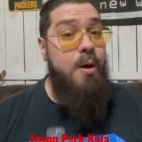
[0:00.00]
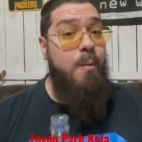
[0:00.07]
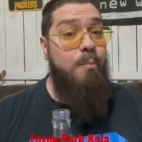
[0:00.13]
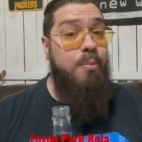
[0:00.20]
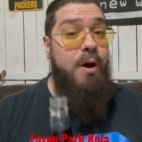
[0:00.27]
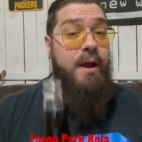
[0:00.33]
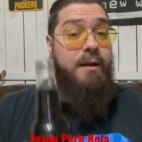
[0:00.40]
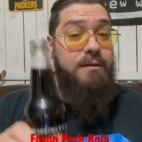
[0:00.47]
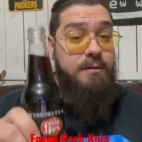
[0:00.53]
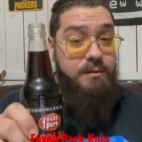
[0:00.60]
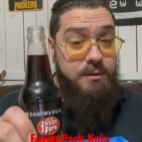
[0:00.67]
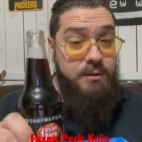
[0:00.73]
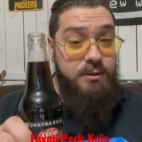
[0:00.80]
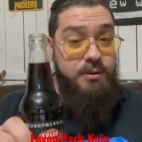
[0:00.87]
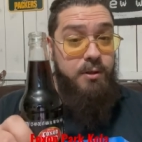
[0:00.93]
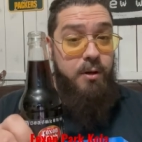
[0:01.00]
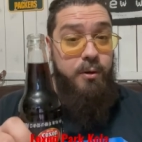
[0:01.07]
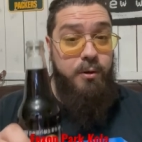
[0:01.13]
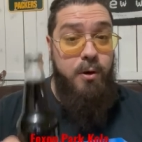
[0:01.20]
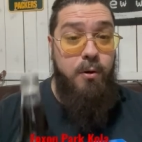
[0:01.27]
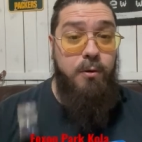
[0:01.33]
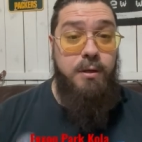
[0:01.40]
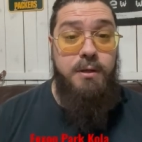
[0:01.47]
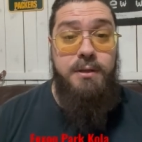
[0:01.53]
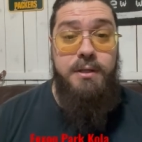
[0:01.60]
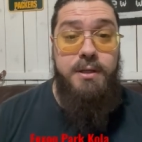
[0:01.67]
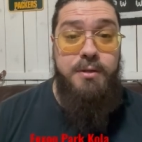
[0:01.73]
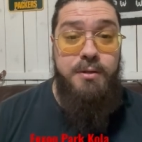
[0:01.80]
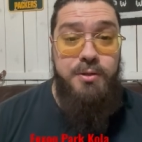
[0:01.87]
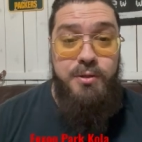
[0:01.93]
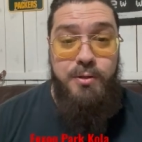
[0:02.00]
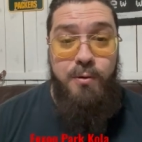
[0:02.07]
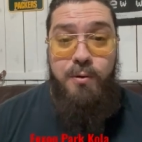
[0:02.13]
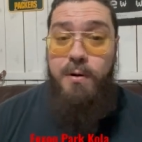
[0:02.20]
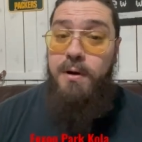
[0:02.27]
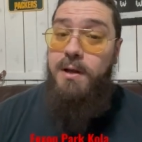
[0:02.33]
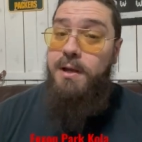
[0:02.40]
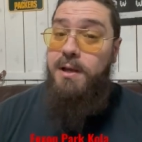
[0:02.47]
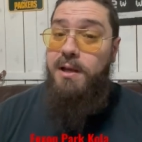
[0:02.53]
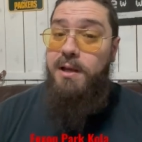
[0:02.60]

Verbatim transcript: but saw the cola in the store